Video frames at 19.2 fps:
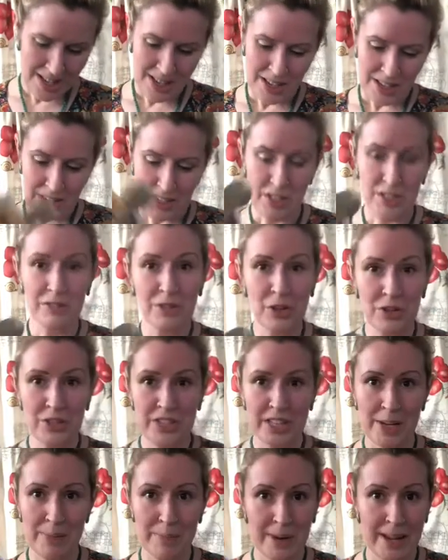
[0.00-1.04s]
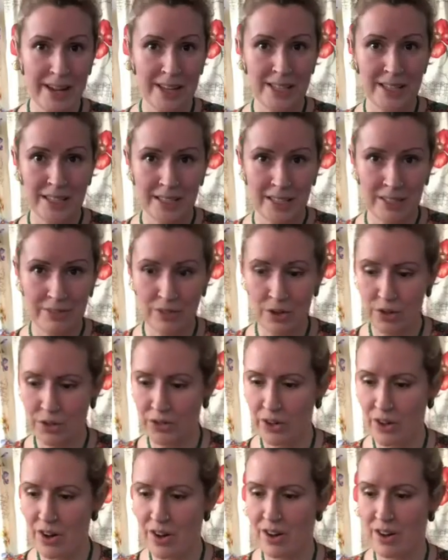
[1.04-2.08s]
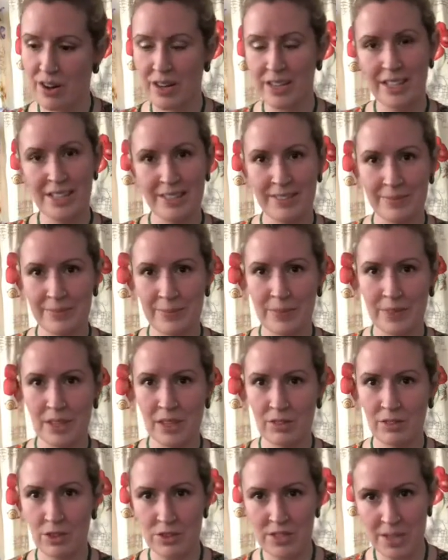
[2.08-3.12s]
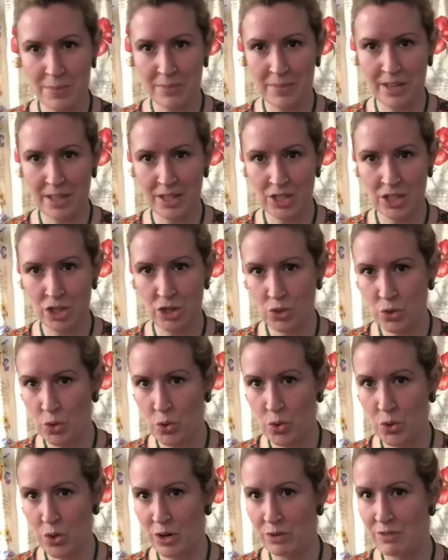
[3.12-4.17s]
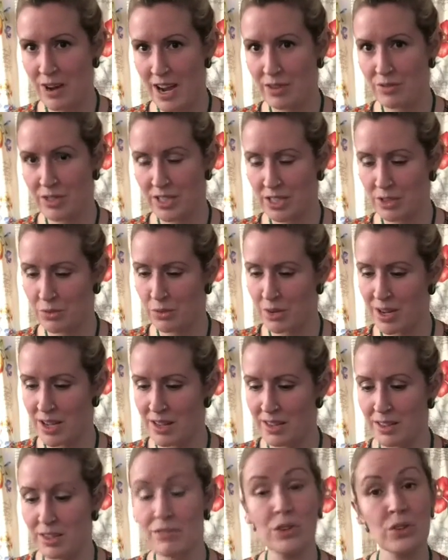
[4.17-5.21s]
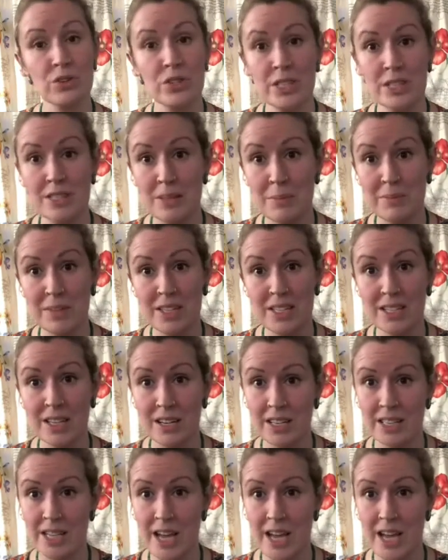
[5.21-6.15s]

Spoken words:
So you've got your template, you've got your card, you've got something to draw around it with, you've got something to cut it